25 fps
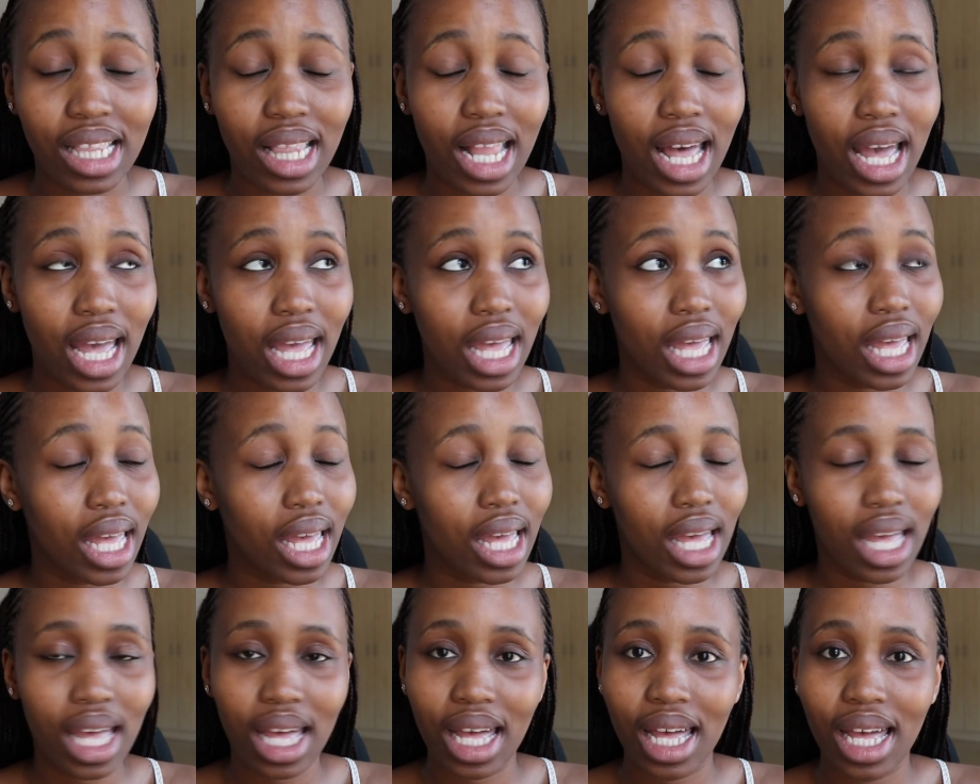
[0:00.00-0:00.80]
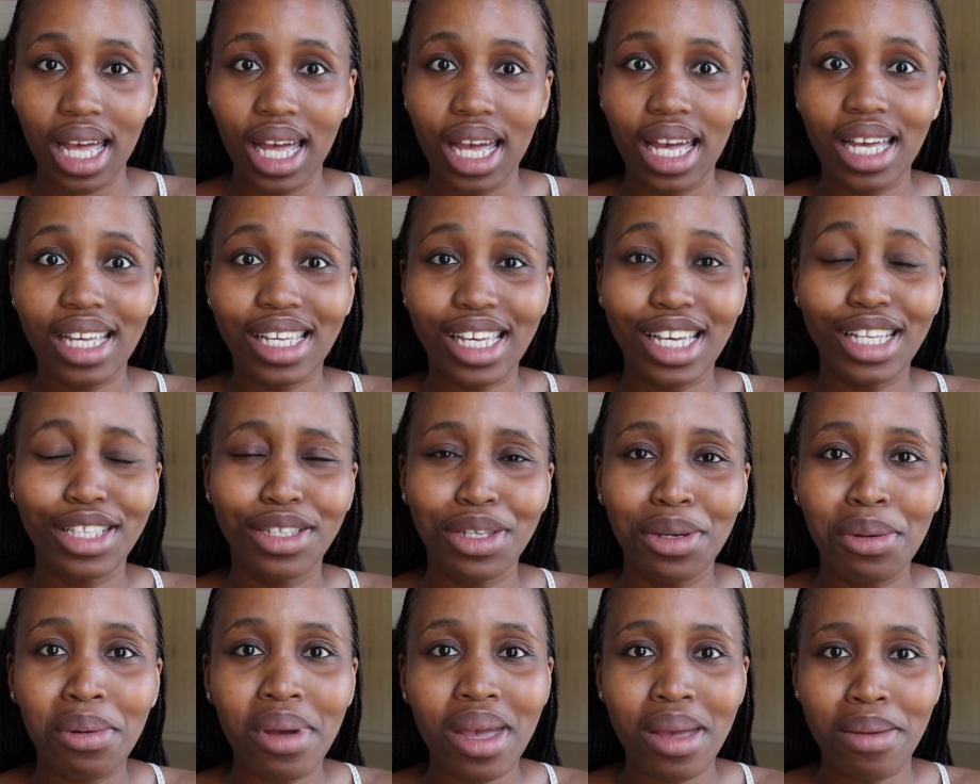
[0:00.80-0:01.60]
Like, can
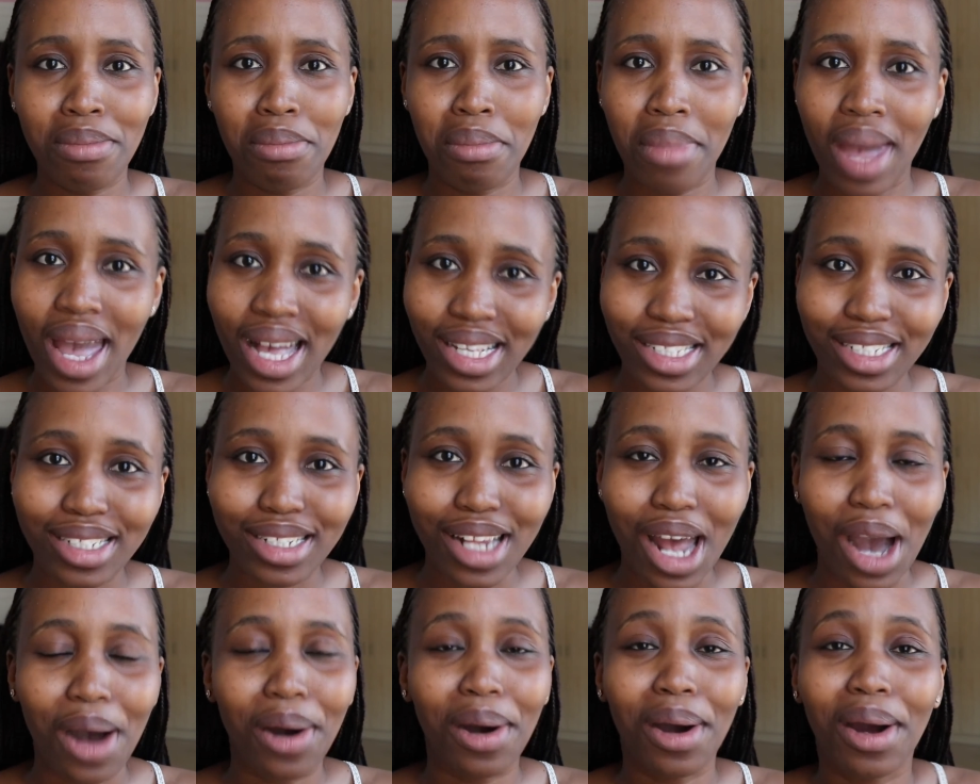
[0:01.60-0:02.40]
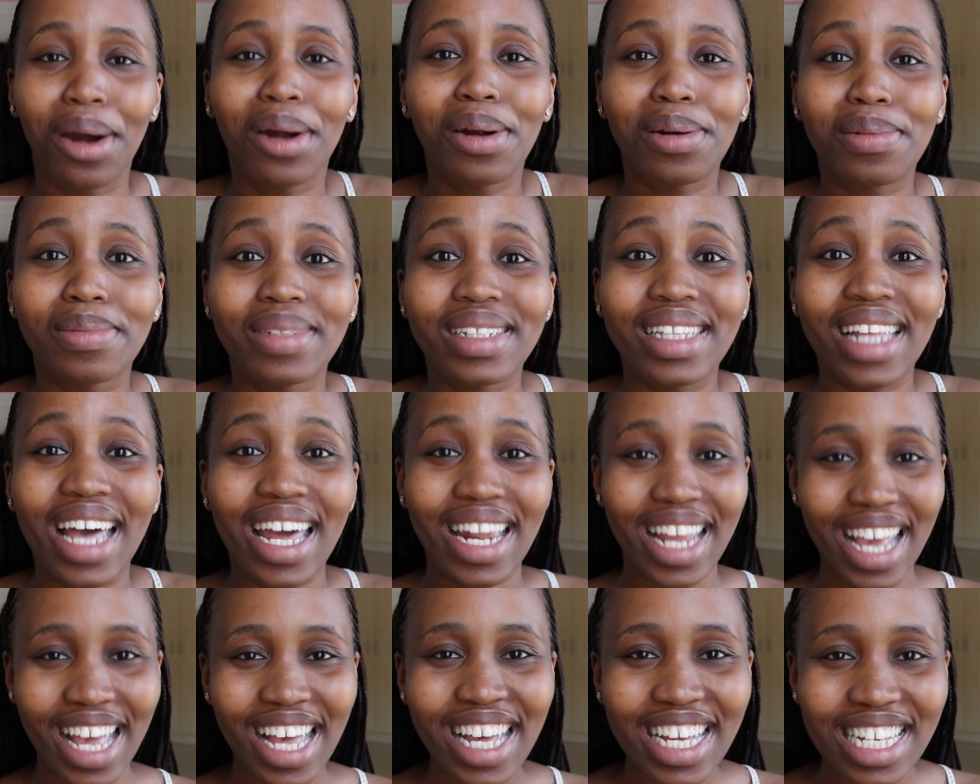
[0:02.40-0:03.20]
you imagine how horrible
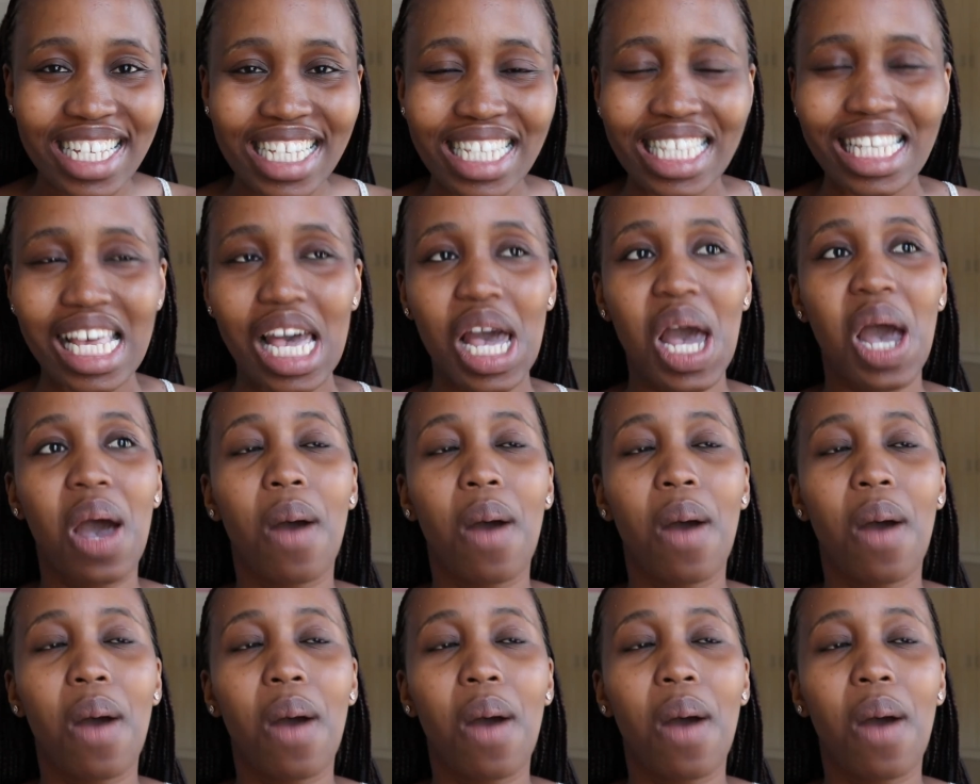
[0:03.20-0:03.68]
that is?